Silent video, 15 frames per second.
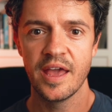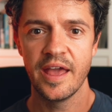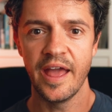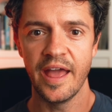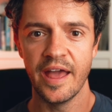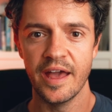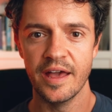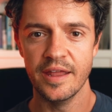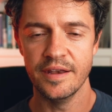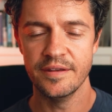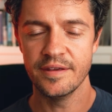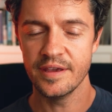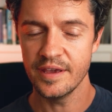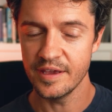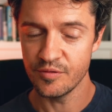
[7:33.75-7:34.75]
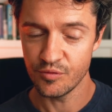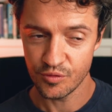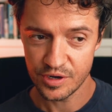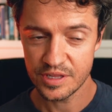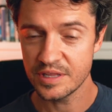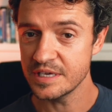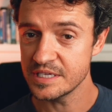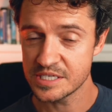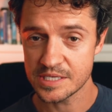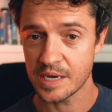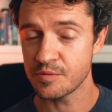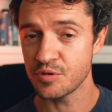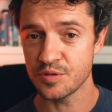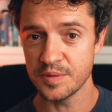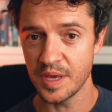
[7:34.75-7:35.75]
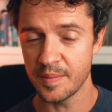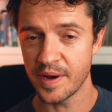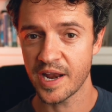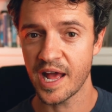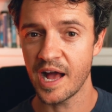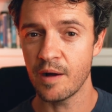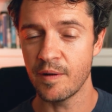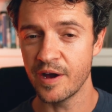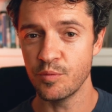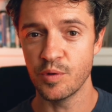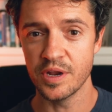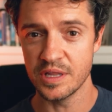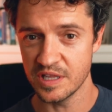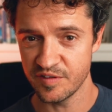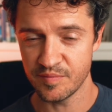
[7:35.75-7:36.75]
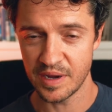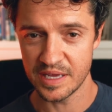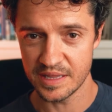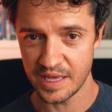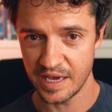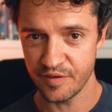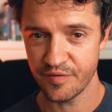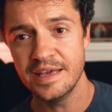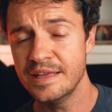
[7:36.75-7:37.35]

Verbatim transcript: And it really stuck with me about how I'd want to live my life.